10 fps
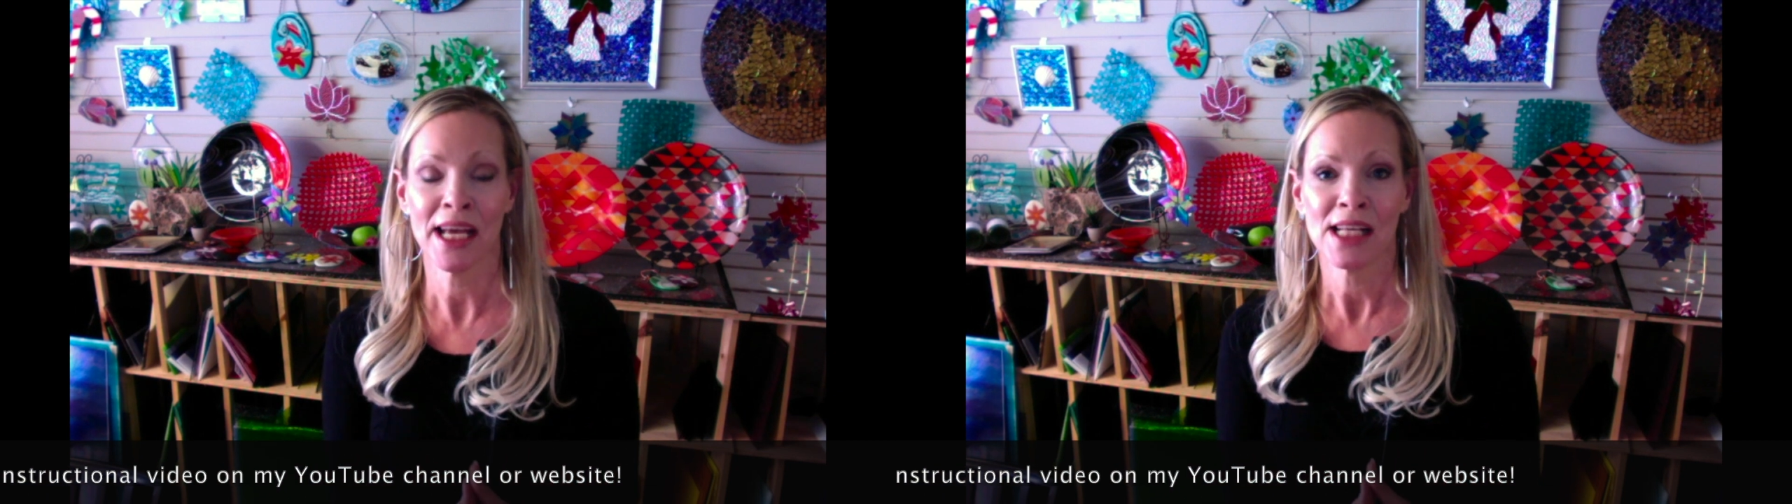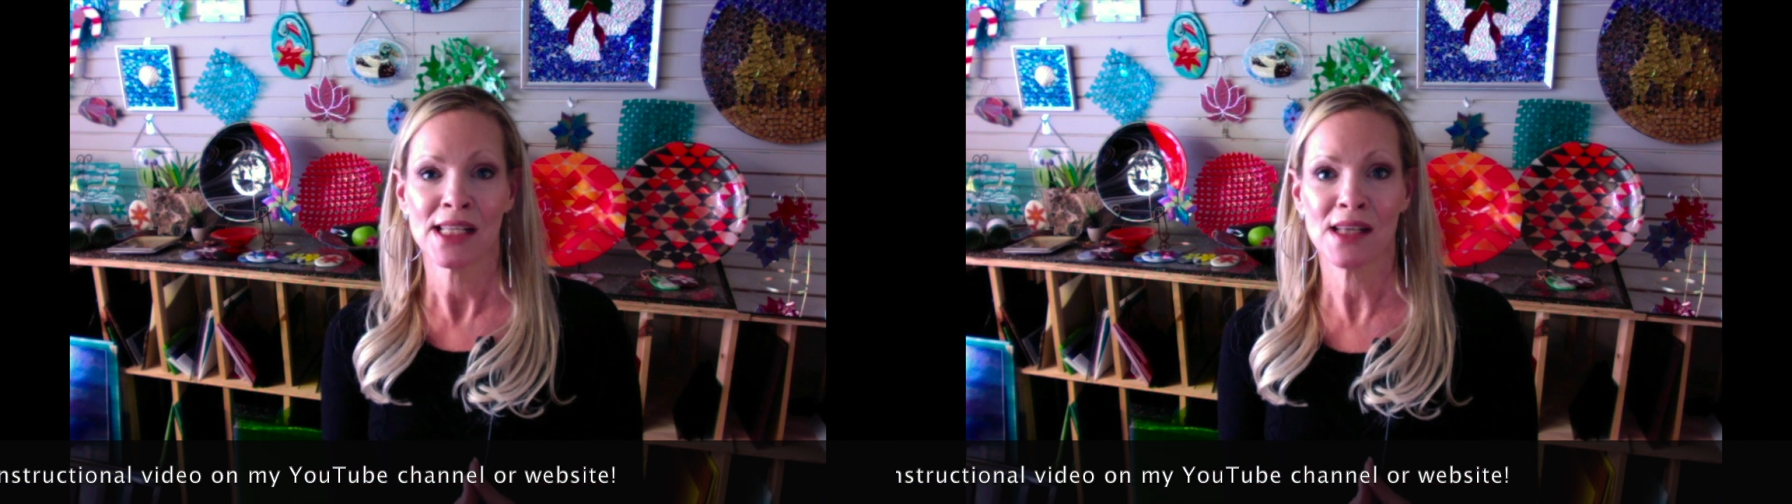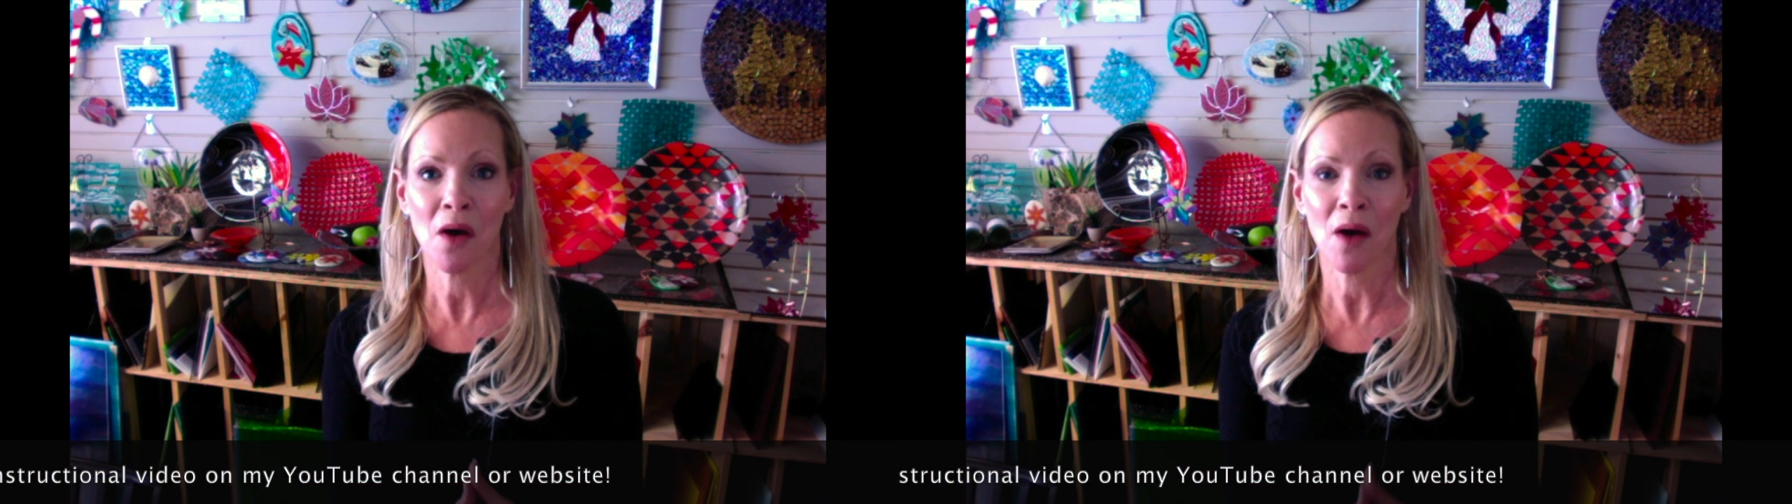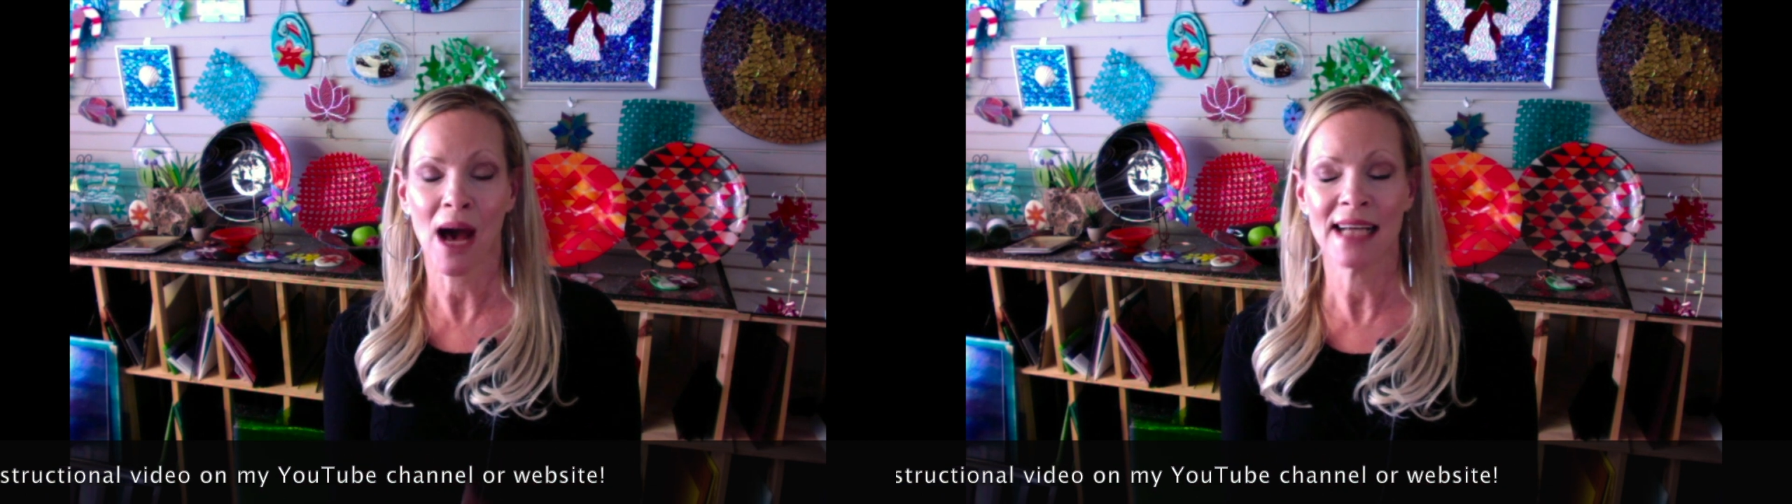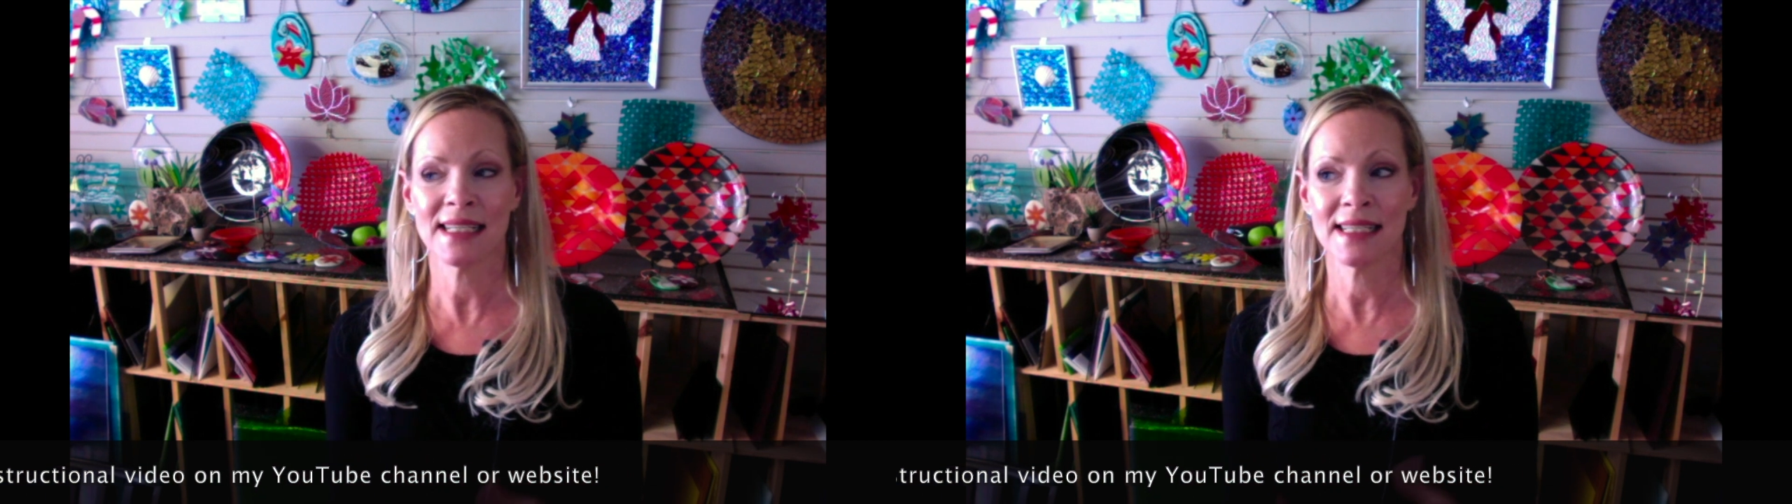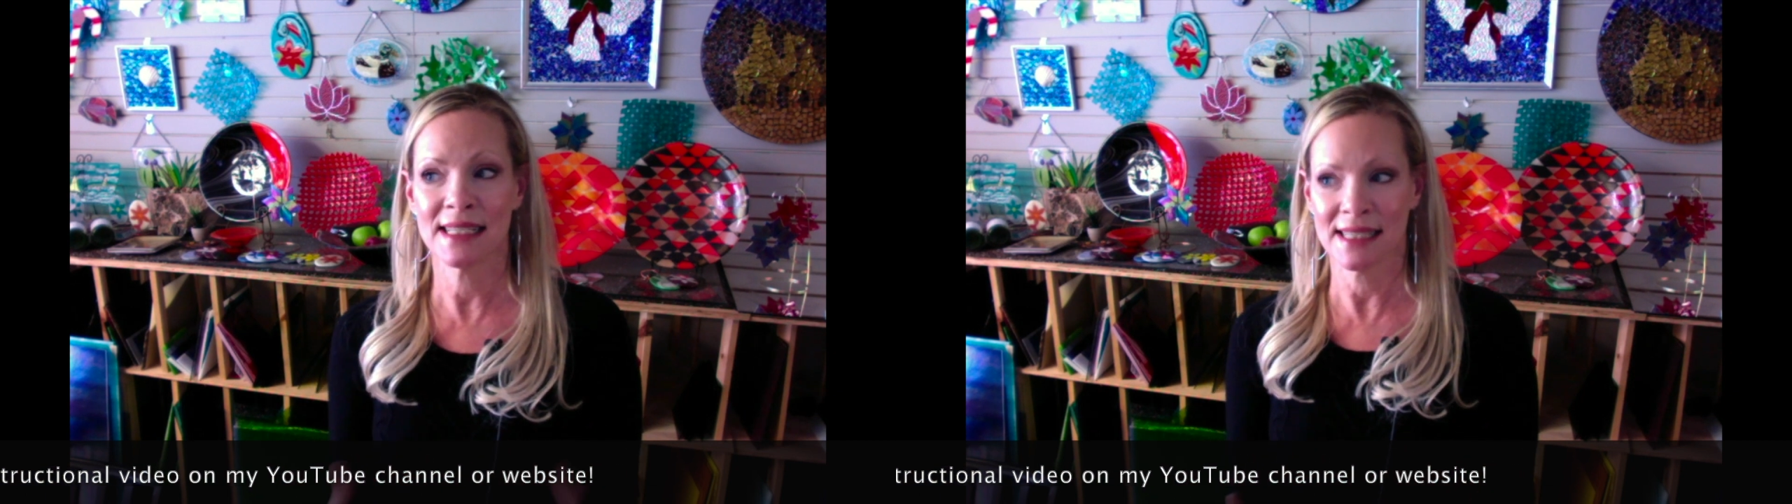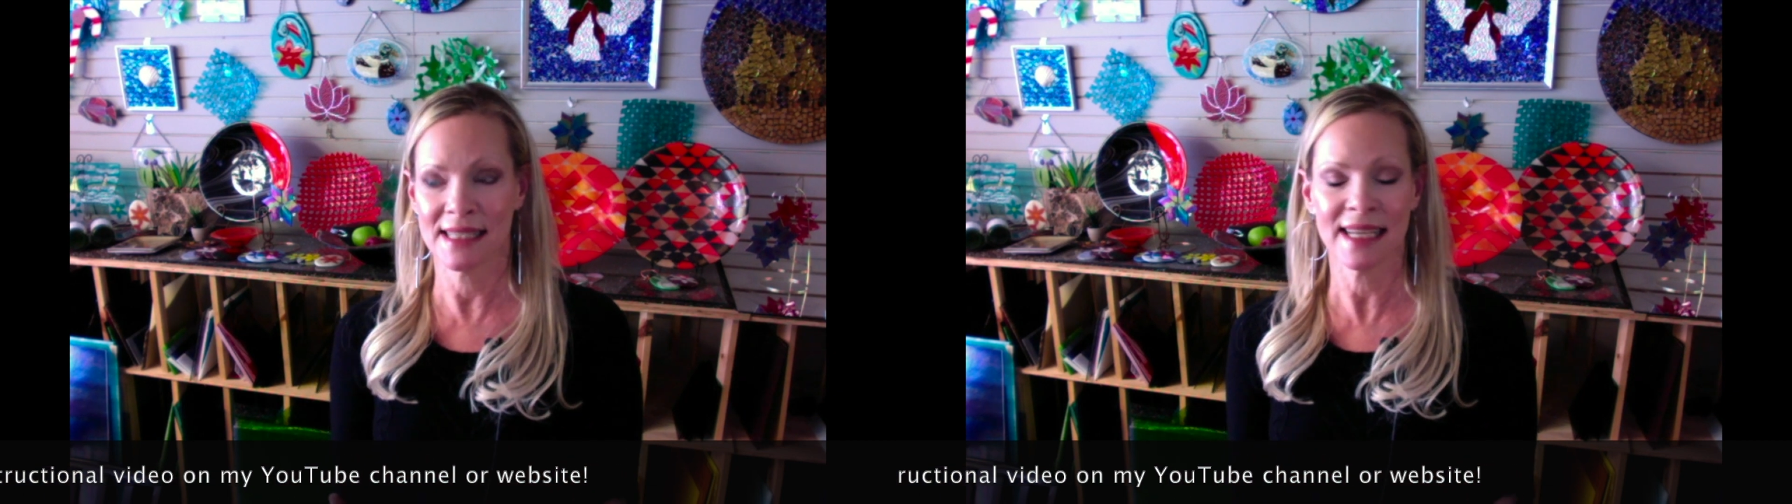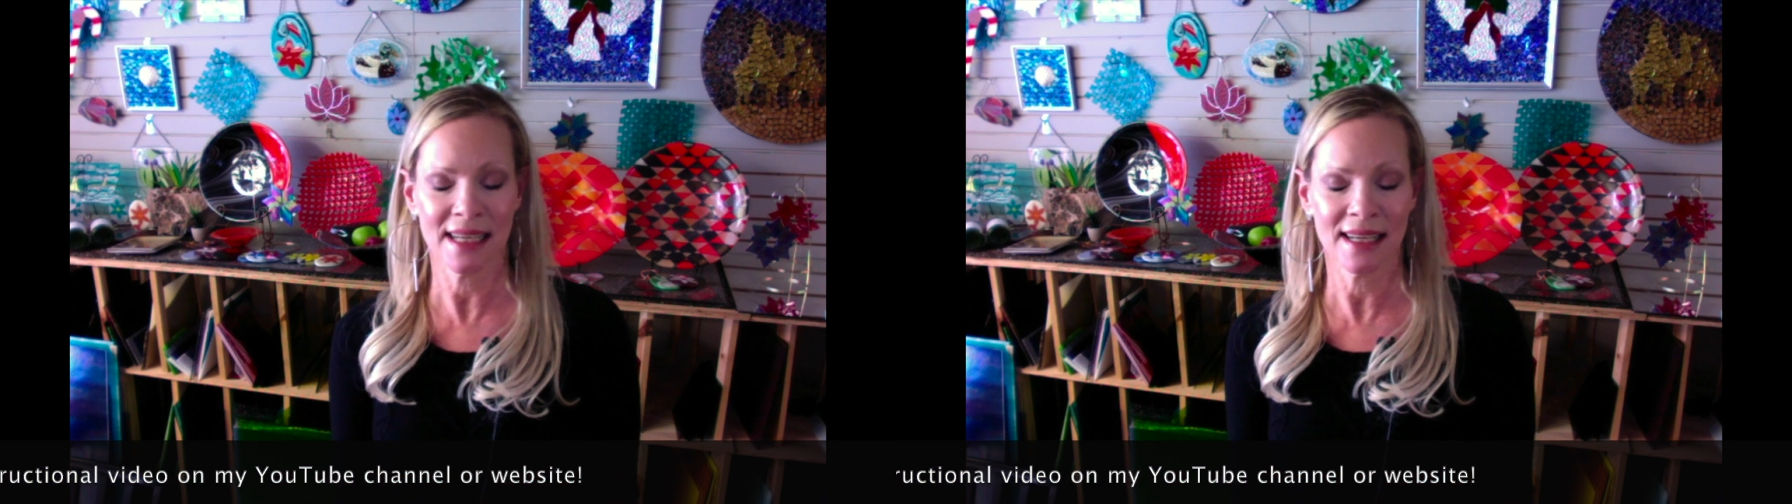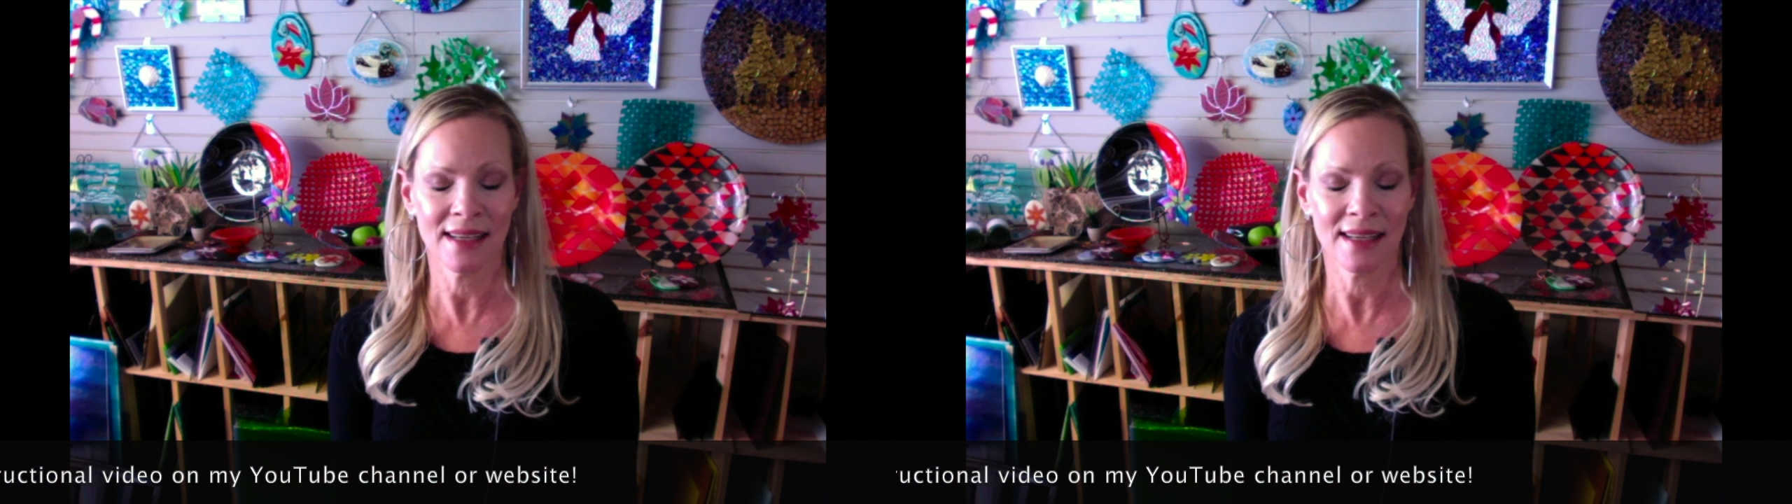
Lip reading: So I did